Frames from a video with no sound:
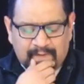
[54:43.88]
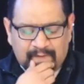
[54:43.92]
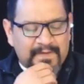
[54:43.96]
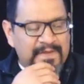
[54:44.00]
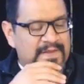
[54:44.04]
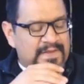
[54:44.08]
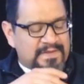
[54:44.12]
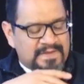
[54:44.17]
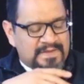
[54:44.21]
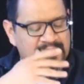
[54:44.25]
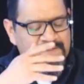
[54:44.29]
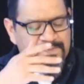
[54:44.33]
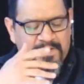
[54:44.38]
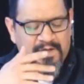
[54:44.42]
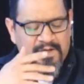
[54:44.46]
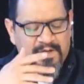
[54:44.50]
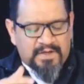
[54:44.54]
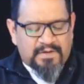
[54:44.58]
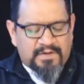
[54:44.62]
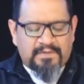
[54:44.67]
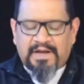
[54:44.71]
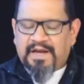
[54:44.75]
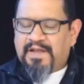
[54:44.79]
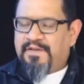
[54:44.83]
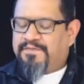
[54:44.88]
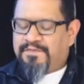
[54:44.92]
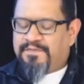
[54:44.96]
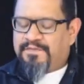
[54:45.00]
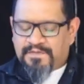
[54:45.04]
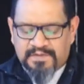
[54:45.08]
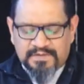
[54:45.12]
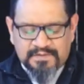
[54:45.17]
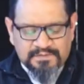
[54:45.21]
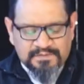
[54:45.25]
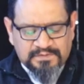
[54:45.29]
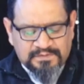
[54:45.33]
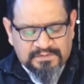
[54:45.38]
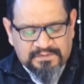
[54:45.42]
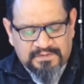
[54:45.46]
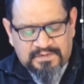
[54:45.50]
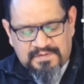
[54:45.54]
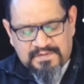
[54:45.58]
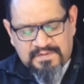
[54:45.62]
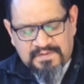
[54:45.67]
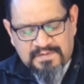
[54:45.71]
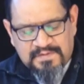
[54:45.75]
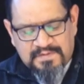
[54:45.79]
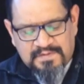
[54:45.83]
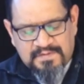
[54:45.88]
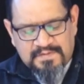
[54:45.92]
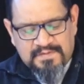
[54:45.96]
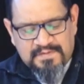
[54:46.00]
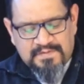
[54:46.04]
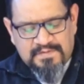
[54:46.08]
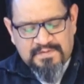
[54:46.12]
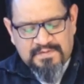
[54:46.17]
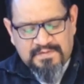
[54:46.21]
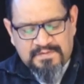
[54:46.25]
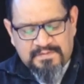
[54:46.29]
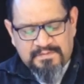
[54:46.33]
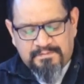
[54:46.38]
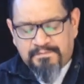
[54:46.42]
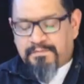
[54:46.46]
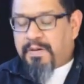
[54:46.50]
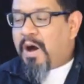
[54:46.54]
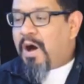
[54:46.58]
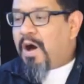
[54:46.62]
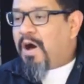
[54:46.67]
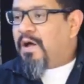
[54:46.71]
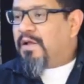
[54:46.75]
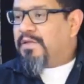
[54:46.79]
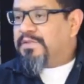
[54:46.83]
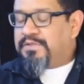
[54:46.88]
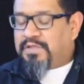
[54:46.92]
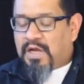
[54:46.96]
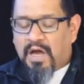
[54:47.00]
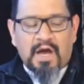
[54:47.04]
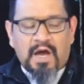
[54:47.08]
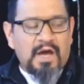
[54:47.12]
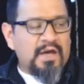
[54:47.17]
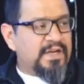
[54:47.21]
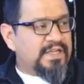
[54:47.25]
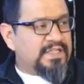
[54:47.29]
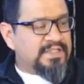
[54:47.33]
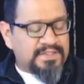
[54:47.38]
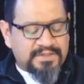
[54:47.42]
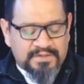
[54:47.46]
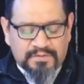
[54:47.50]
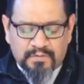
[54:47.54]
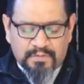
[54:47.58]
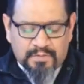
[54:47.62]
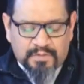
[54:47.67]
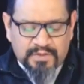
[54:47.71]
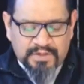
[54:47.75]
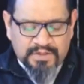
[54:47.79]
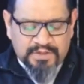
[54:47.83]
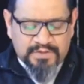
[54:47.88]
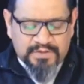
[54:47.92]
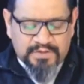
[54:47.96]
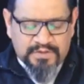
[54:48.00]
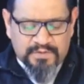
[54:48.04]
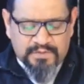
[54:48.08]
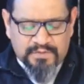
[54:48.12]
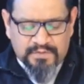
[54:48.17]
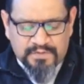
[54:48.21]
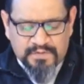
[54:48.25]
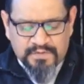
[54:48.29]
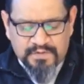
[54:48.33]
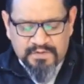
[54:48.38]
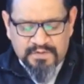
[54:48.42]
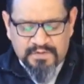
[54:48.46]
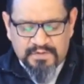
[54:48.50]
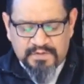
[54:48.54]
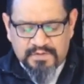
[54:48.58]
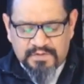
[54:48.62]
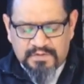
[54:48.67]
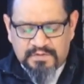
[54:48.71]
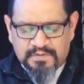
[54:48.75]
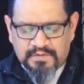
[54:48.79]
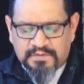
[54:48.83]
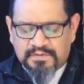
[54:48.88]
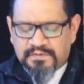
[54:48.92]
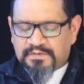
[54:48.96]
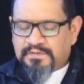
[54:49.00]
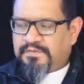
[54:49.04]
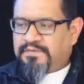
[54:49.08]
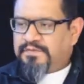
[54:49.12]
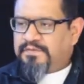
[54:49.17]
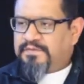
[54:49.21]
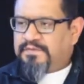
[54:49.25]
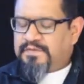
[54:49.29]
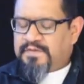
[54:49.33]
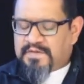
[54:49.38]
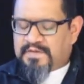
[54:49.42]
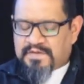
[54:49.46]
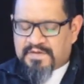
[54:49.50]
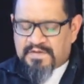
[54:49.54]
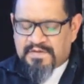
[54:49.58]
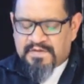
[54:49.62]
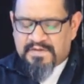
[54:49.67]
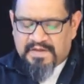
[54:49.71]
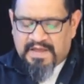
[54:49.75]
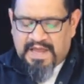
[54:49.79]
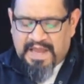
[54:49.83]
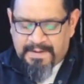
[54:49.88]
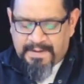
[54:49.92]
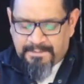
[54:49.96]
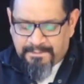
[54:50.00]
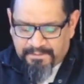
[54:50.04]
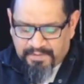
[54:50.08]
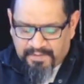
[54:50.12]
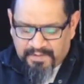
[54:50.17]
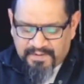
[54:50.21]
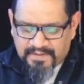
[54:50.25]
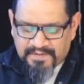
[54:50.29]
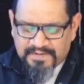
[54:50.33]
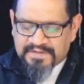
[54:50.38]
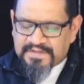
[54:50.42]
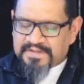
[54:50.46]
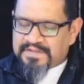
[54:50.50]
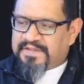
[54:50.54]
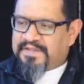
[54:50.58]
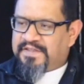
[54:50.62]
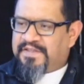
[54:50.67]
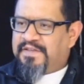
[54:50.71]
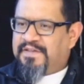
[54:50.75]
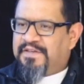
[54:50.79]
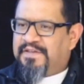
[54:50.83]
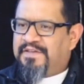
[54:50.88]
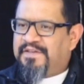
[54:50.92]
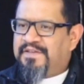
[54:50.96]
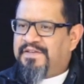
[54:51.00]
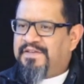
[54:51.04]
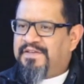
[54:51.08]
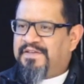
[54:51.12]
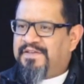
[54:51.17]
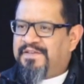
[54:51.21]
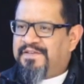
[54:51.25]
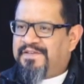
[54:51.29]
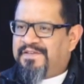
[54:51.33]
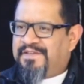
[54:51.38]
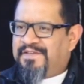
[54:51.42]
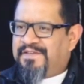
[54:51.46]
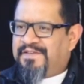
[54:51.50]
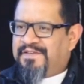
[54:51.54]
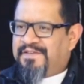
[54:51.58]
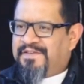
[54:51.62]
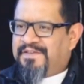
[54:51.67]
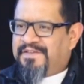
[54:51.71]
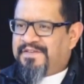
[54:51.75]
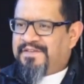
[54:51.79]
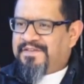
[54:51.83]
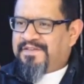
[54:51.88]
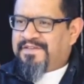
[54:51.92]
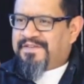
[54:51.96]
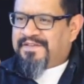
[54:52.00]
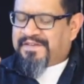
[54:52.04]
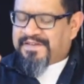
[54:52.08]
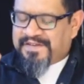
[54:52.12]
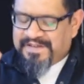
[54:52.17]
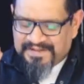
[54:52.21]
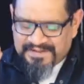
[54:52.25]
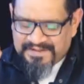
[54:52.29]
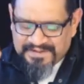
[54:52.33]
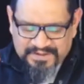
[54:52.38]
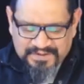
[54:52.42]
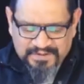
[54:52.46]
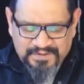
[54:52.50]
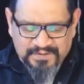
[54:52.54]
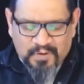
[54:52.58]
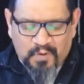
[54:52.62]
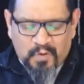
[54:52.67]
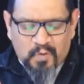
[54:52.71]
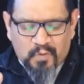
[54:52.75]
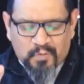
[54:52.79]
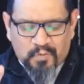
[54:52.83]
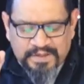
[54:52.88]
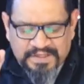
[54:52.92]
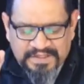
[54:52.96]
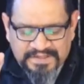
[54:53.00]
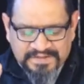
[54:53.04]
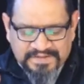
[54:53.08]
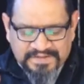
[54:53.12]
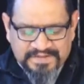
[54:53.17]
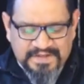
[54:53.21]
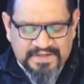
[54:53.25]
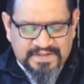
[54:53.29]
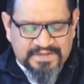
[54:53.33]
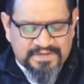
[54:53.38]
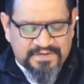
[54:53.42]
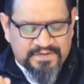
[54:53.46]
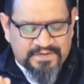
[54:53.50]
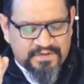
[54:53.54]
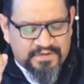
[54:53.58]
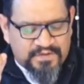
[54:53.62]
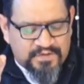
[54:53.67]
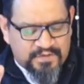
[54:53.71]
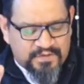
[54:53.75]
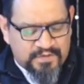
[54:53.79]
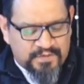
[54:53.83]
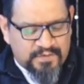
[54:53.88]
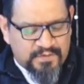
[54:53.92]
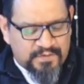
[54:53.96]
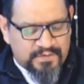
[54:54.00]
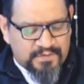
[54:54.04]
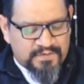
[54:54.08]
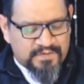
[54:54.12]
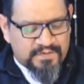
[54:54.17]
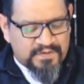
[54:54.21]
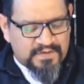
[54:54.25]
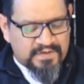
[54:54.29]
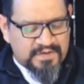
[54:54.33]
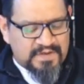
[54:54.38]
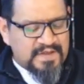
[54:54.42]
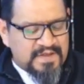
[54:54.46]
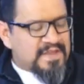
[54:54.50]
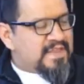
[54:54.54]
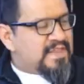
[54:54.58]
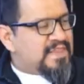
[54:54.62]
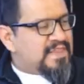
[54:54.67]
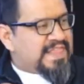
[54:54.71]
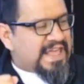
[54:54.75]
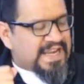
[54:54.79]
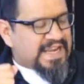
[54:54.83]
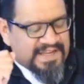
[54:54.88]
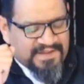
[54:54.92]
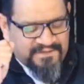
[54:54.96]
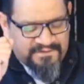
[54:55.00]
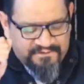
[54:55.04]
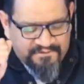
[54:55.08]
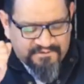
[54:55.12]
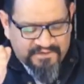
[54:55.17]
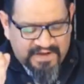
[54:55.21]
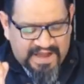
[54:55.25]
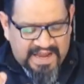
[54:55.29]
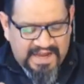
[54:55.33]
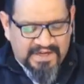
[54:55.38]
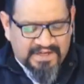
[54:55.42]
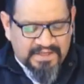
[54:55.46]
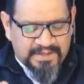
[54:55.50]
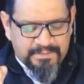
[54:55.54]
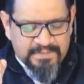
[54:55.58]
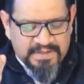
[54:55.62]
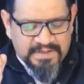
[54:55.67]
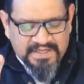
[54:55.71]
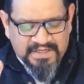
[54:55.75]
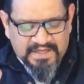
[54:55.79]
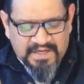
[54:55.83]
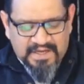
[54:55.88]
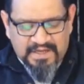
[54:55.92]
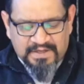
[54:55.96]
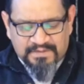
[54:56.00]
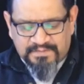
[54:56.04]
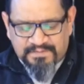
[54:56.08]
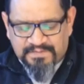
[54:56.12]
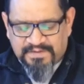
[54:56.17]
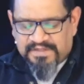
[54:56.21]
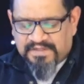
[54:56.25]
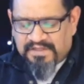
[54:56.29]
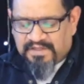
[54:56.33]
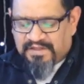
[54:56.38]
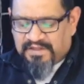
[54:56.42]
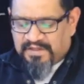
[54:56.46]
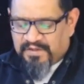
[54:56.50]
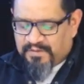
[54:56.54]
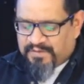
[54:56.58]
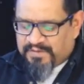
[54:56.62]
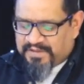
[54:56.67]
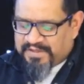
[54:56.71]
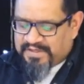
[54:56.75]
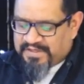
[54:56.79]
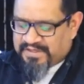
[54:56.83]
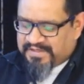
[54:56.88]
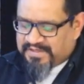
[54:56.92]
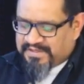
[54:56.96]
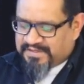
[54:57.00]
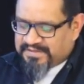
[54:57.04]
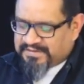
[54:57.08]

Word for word: In this paragraph, Paul taught a sobering truth. A person can so resist the truth that he finally becomes deluded